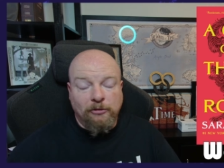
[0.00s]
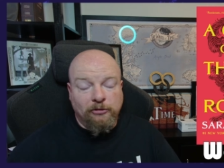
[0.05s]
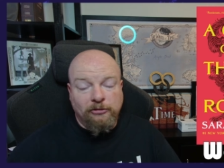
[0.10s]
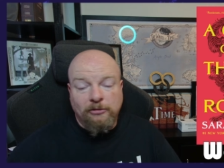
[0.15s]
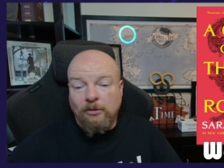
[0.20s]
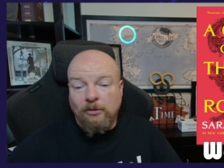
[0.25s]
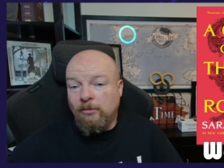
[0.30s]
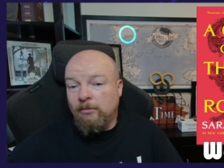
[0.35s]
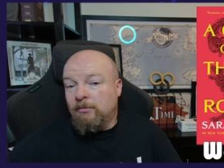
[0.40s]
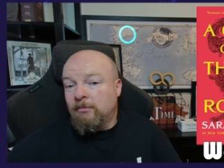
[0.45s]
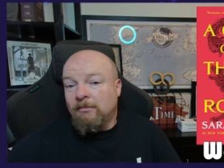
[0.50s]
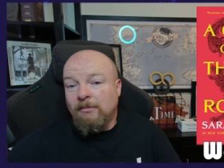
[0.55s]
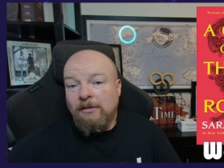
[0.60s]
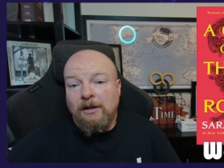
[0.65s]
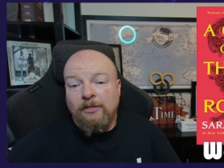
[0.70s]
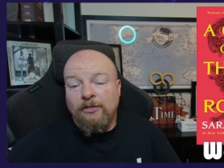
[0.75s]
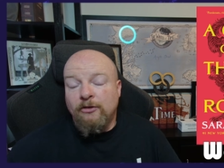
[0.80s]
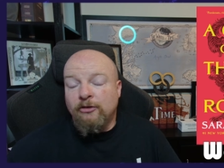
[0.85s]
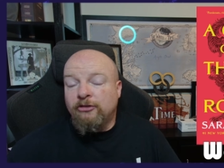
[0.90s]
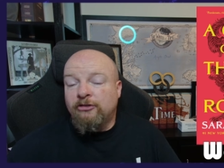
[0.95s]
So
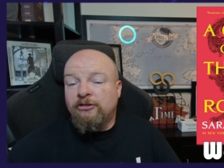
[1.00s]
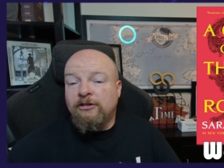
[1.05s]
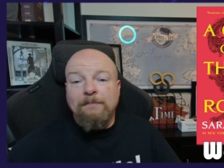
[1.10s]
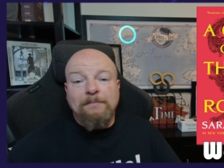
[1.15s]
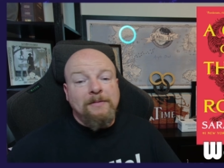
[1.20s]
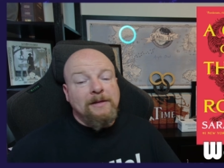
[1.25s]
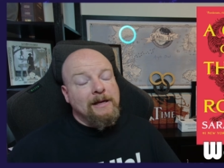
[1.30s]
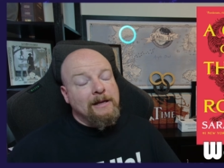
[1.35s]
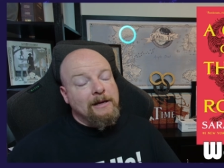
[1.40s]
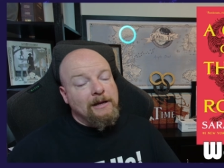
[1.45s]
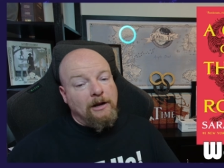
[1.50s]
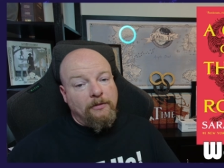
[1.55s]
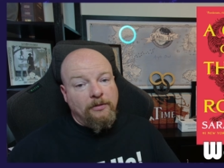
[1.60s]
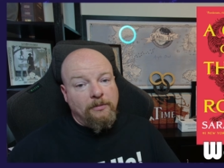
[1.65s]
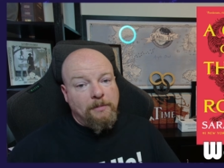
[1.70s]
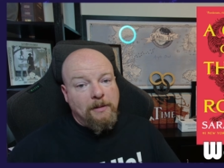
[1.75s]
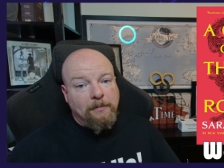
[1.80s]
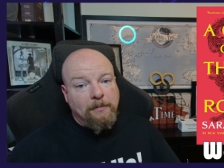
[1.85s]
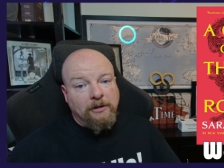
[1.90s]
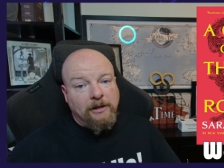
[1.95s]
there's something in here that
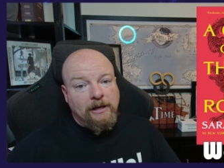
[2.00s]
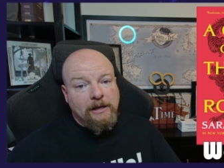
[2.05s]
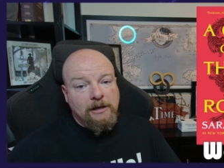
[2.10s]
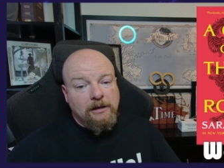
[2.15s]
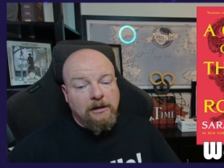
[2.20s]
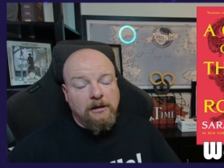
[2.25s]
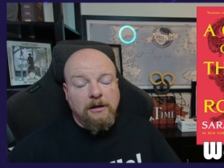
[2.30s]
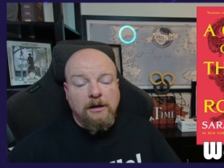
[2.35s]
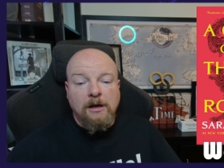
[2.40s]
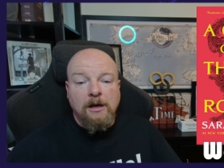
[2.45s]
people like.